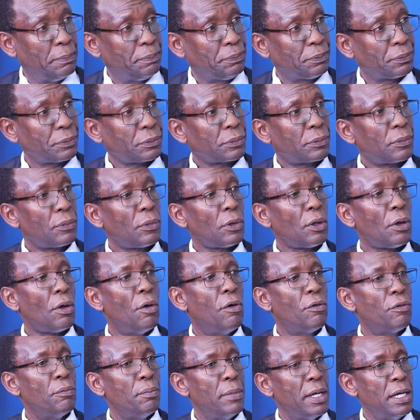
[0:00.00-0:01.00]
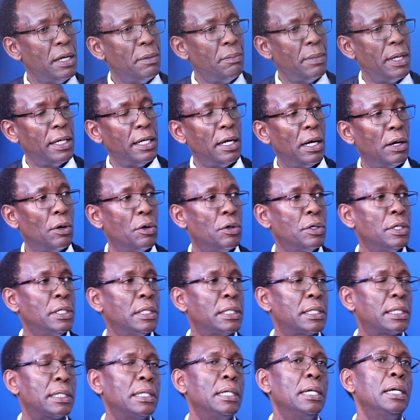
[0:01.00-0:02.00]
mm-hmm. of many, many
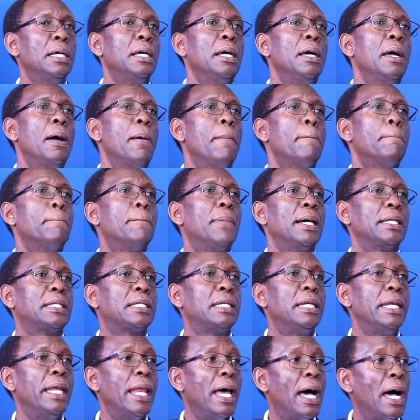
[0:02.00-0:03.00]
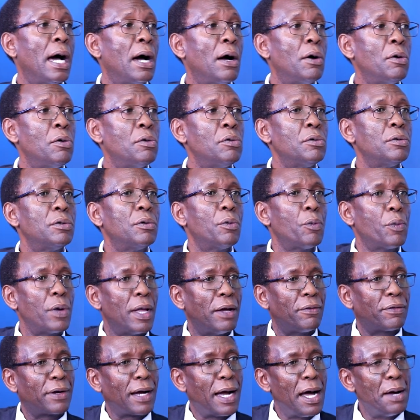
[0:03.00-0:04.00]
loans, mm-hmm. but now
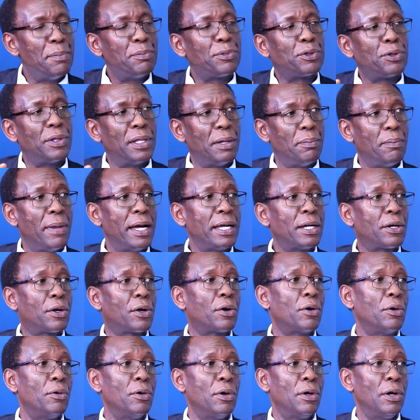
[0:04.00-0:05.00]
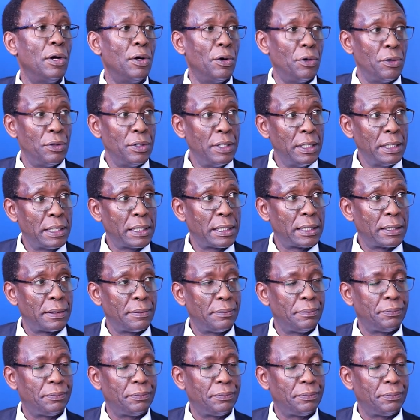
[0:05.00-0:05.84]
we have come to the micro loans.